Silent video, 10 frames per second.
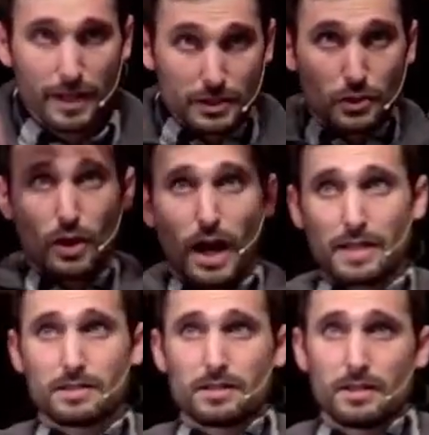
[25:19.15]
This
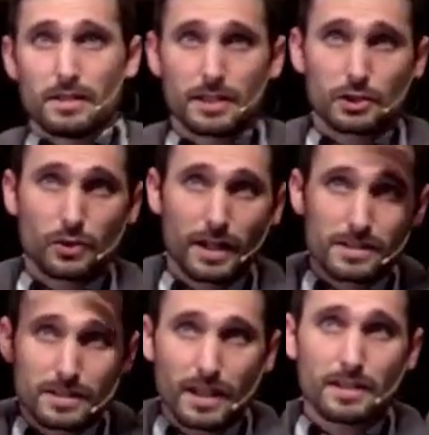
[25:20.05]
Christ, this
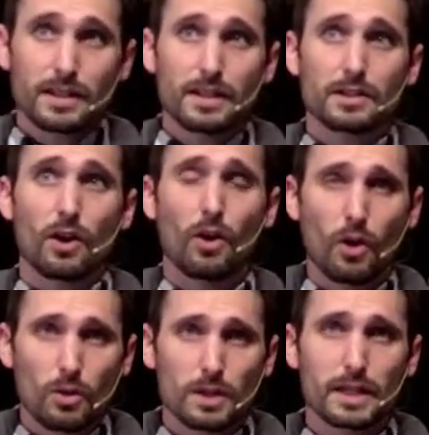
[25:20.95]
transcendent,
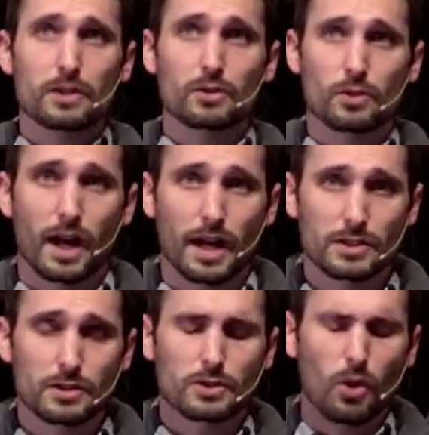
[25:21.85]
holy
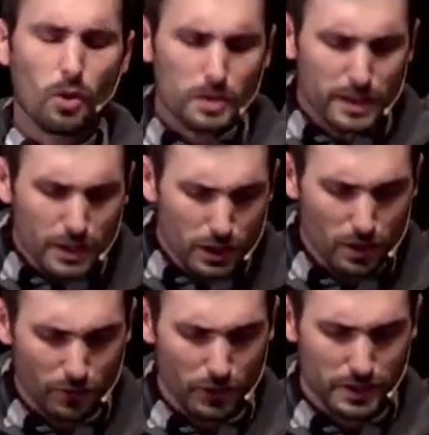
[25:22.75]
Christ who's holding the
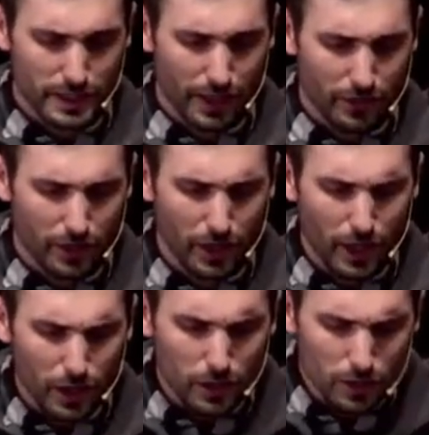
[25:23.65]
universe together,
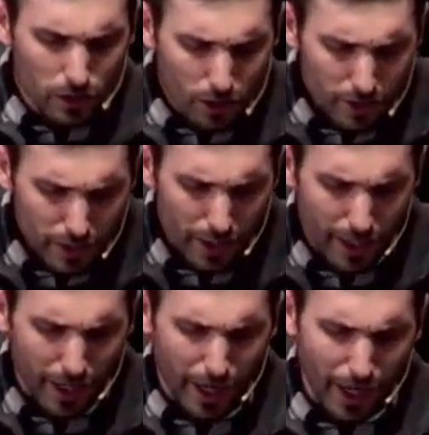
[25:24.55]
look
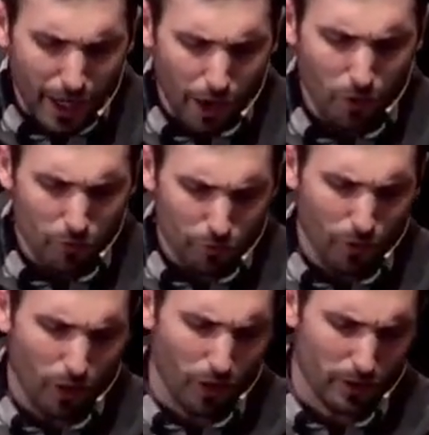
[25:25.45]
how
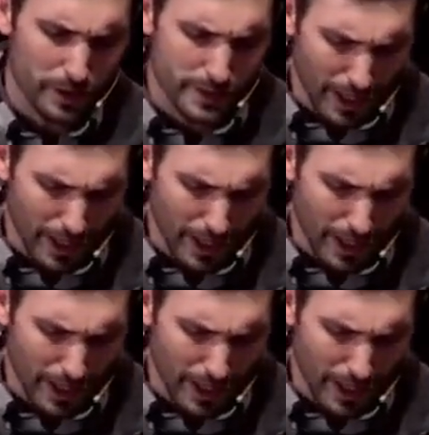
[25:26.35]
far